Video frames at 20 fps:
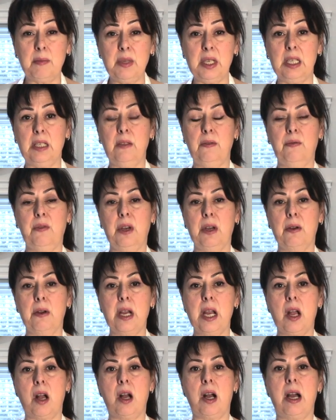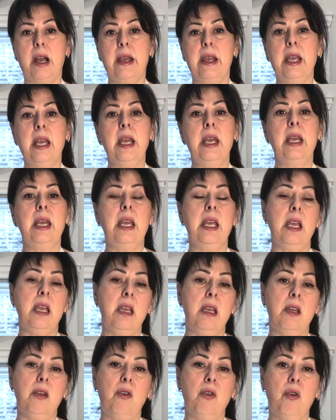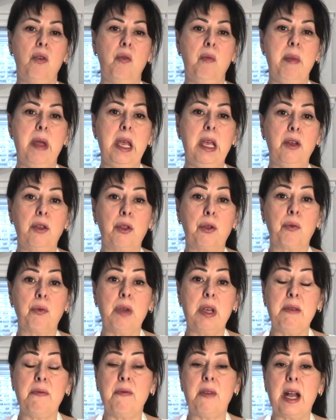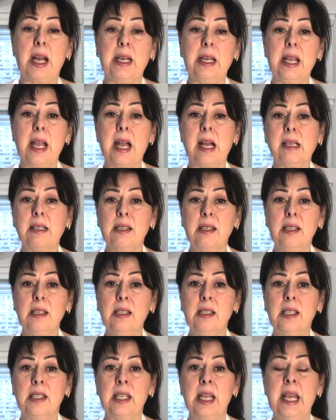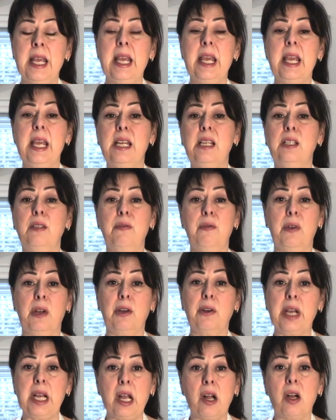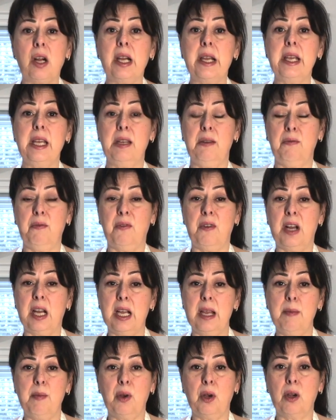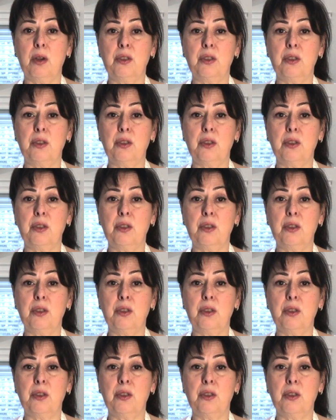It's very high in omega-3 fatty acids, and it's very high in fiber.